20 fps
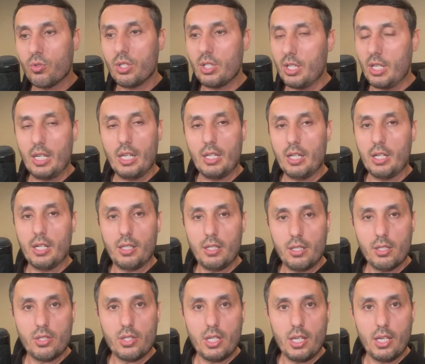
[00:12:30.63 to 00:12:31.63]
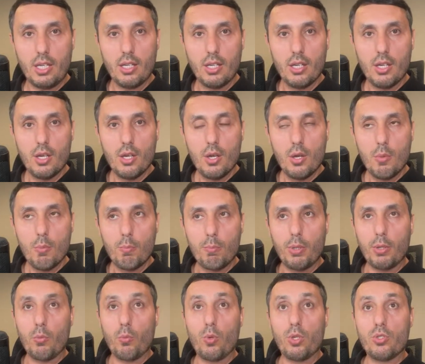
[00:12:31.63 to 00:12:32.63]
need an LLC.
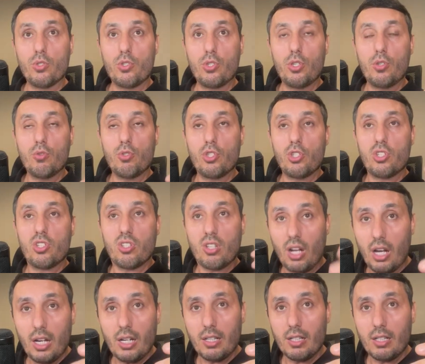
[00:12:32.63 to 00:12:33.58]
But once you start